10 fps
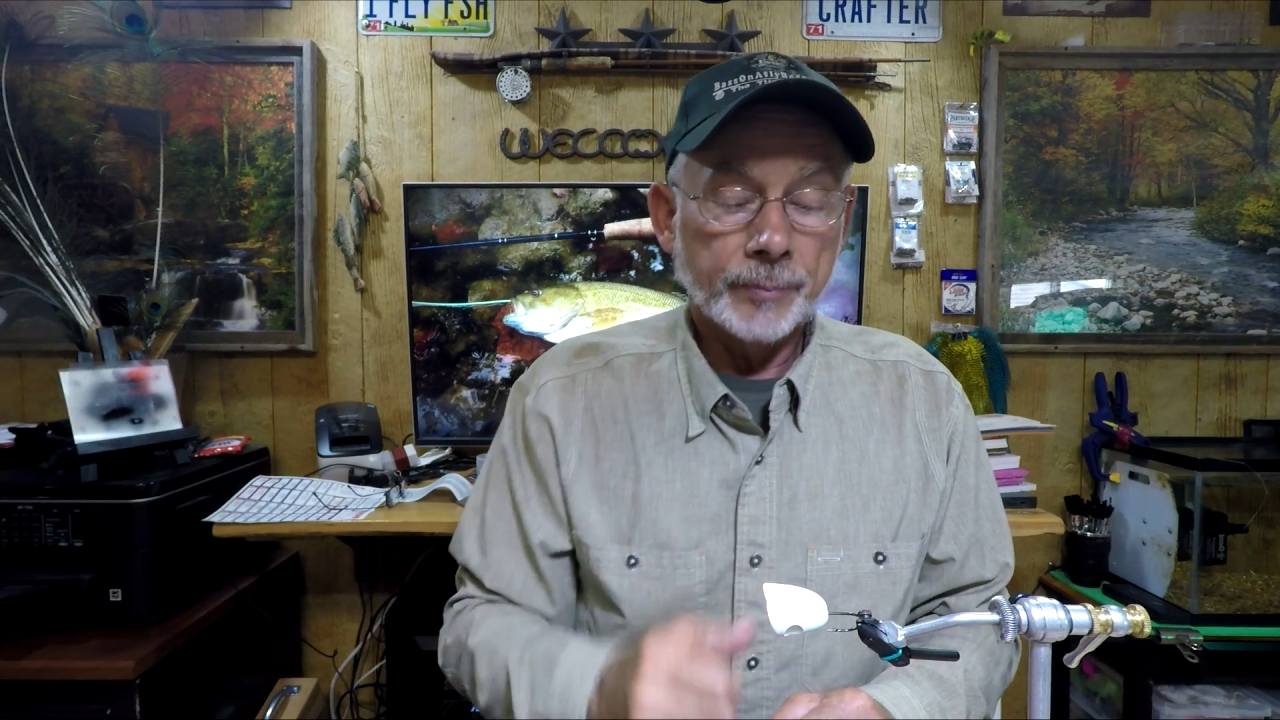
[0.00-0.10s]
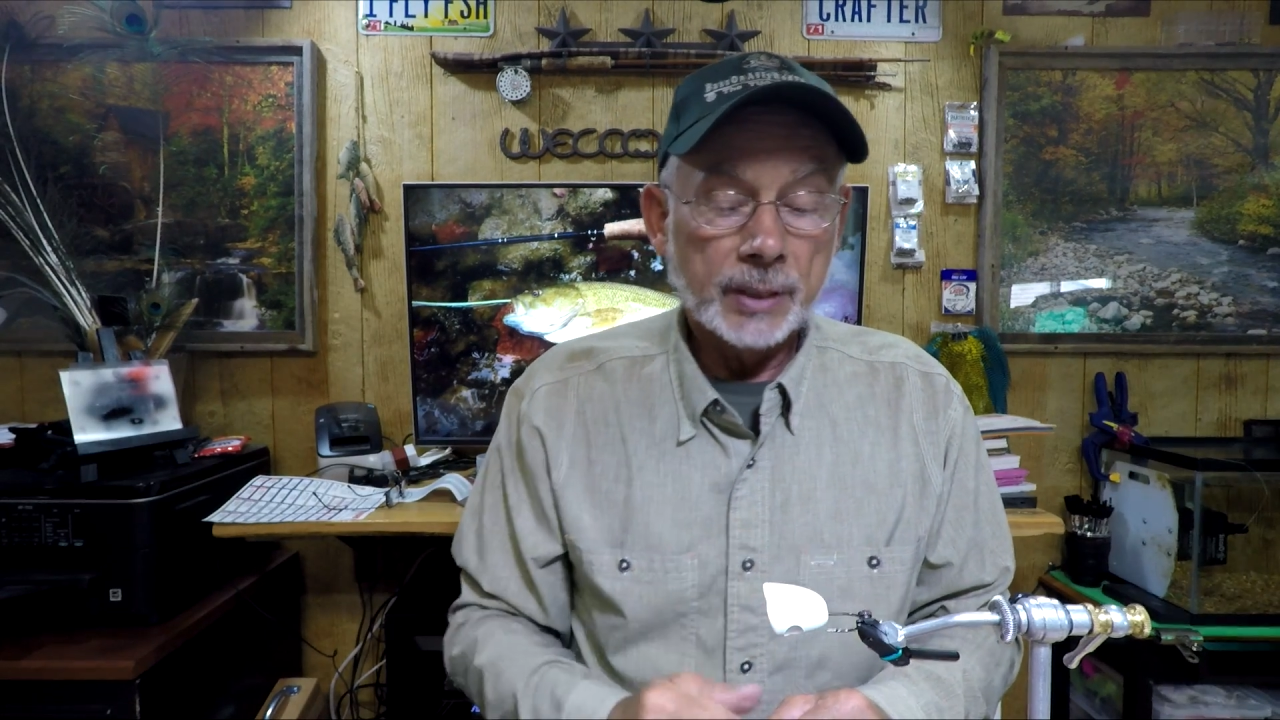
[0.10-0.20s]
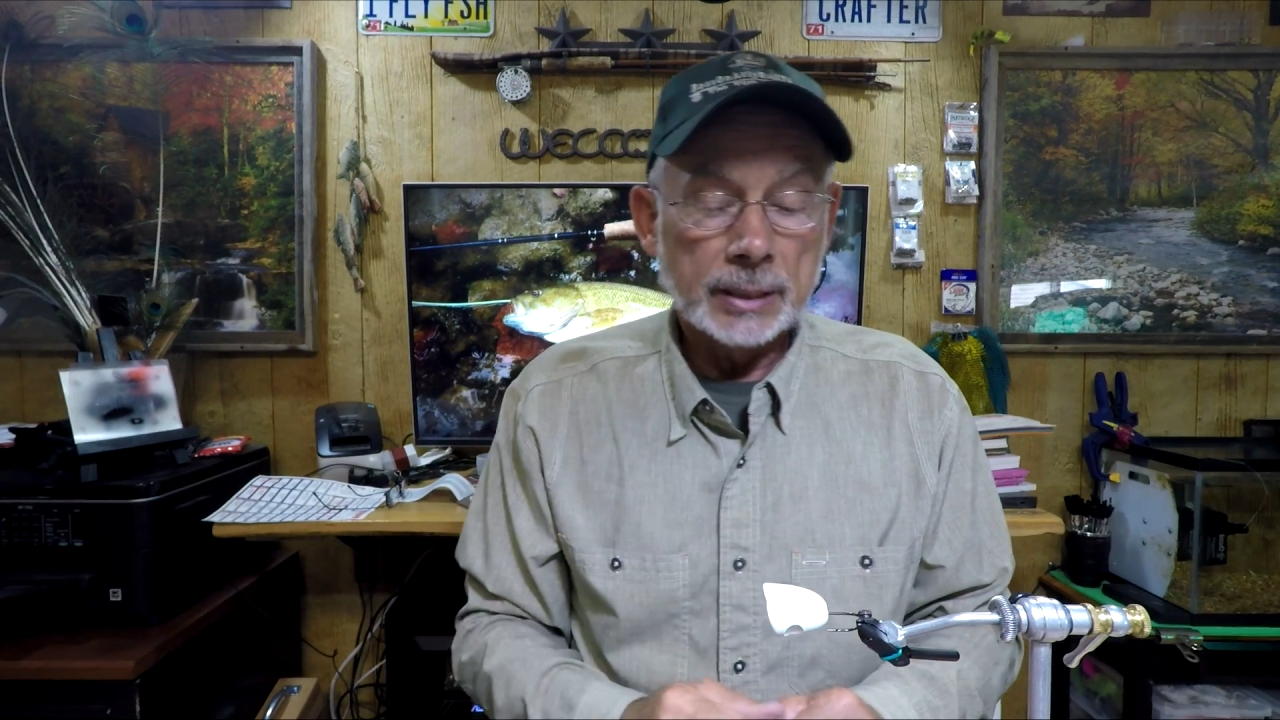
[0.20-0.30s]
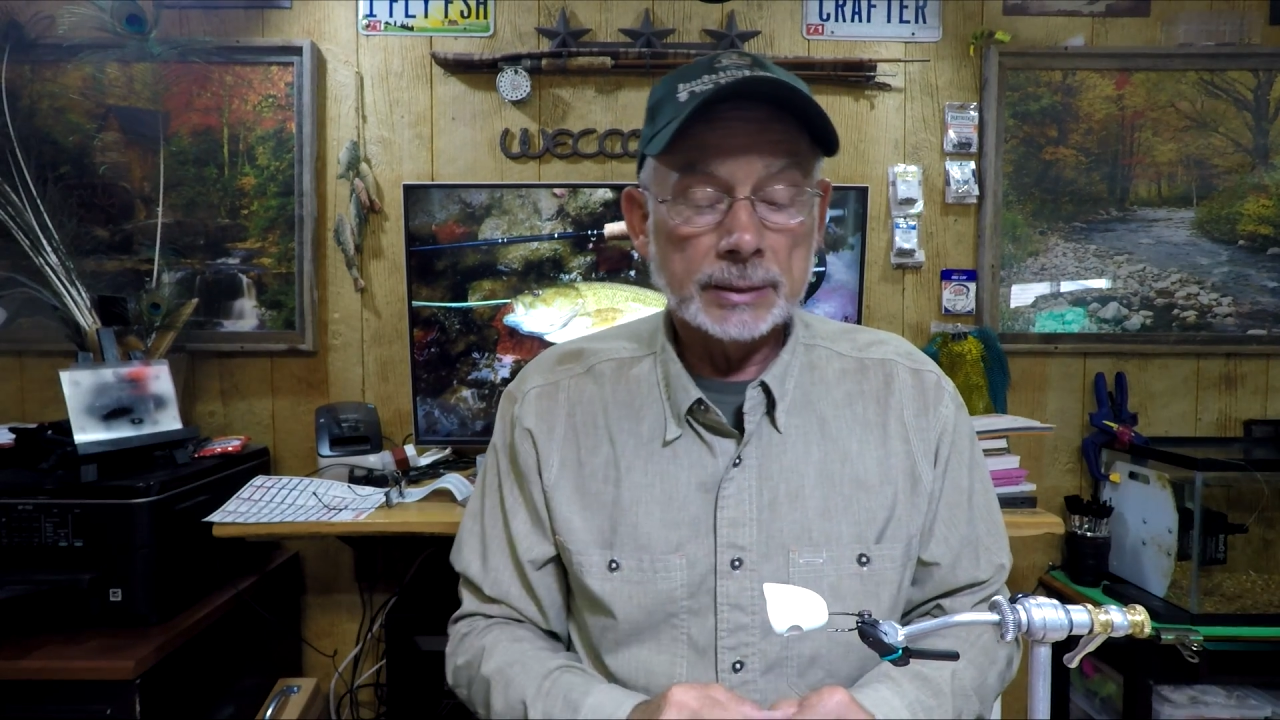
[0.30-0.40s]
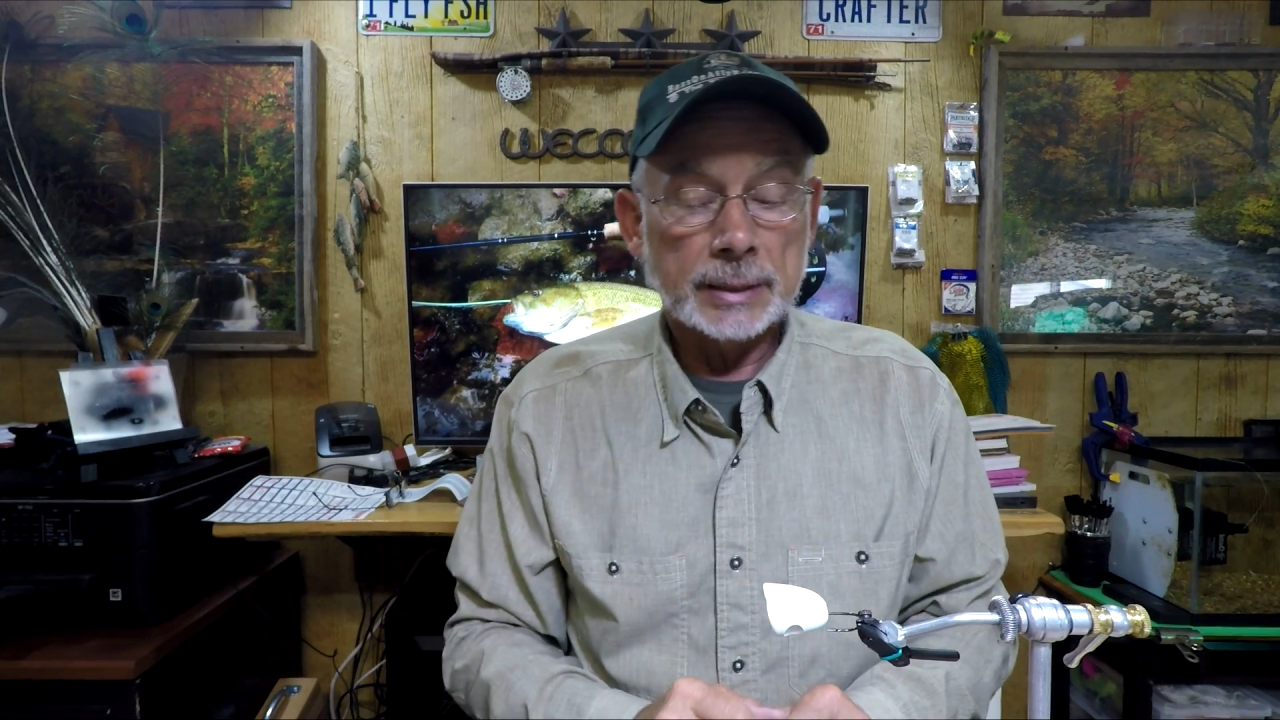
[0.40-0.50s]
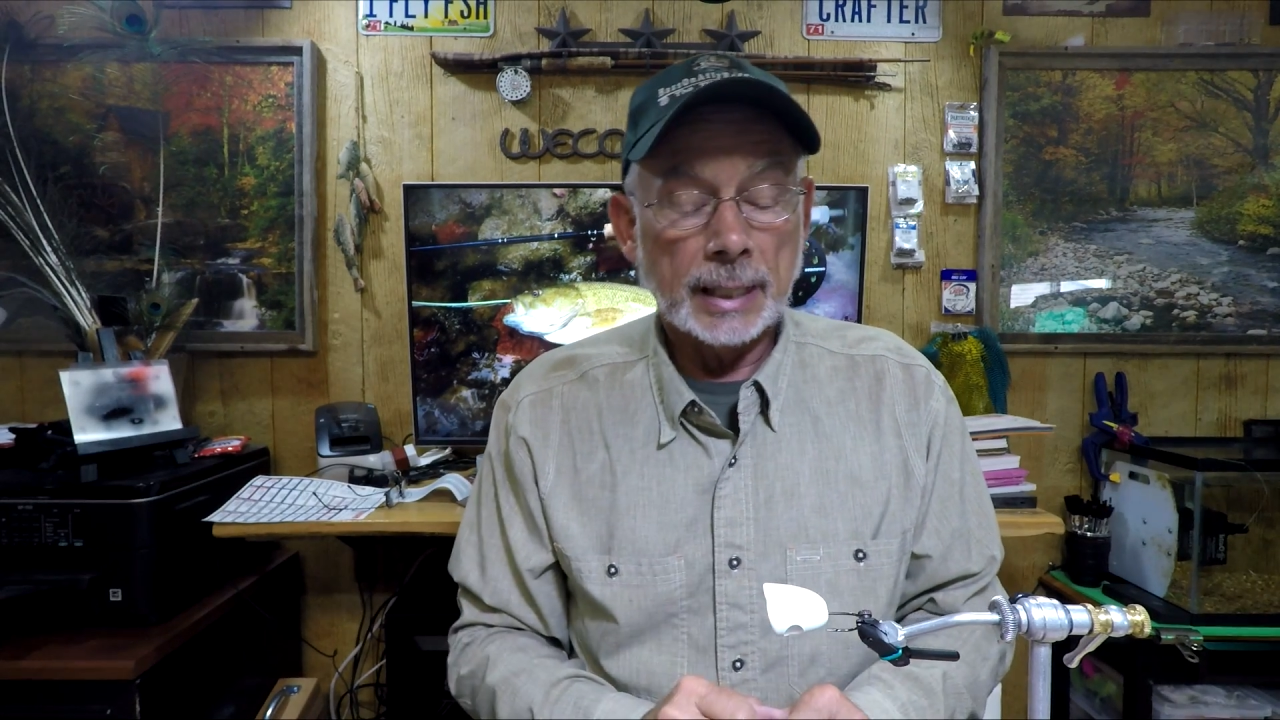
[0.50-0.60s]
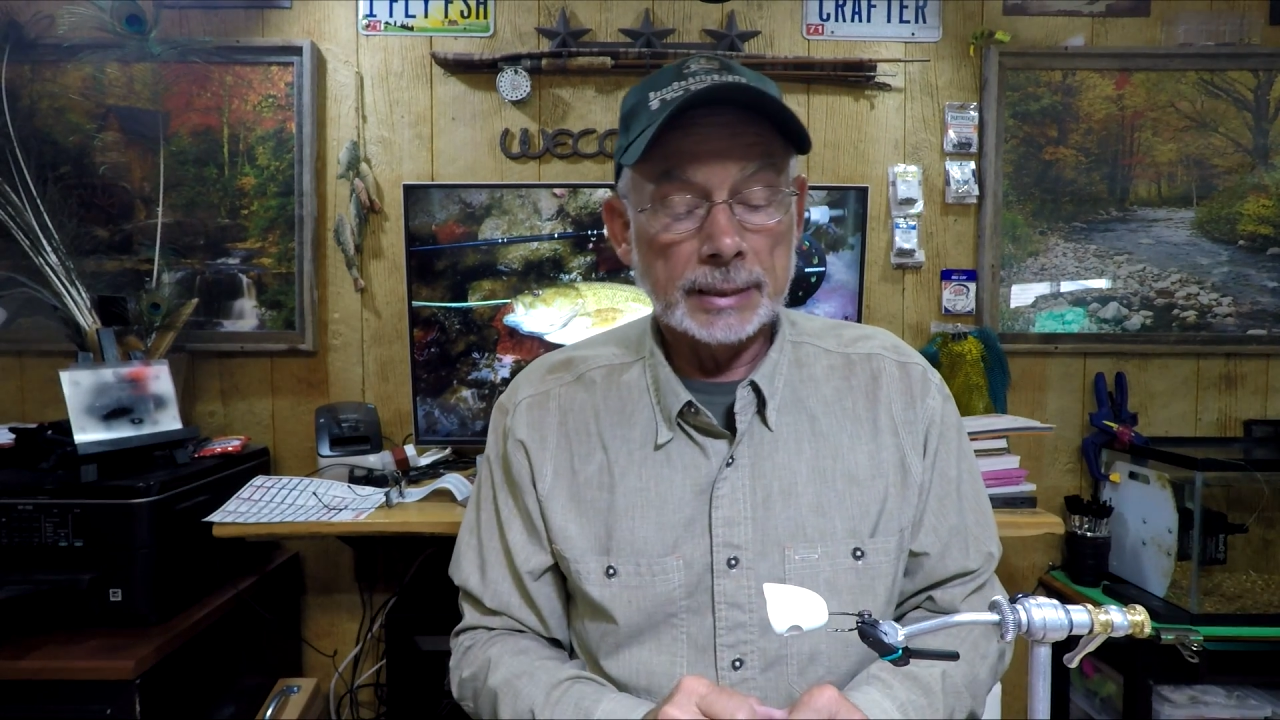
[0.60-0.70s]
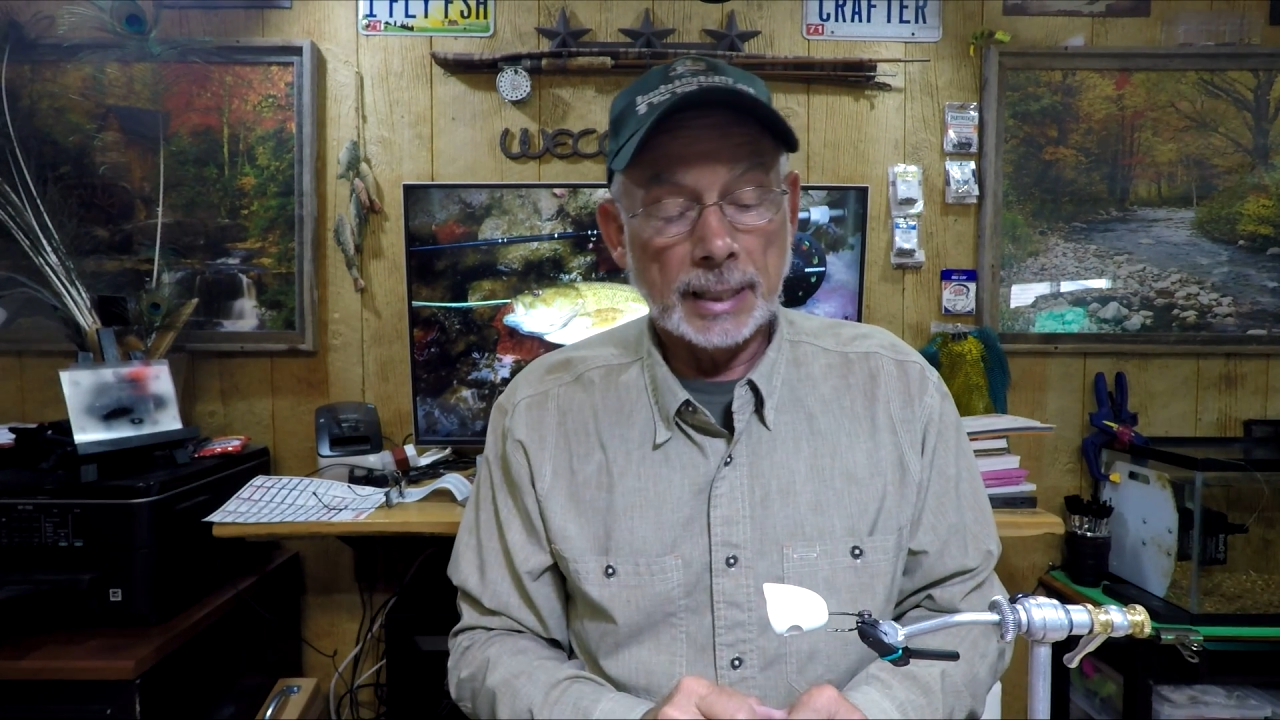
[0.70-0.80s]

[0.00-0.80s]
inside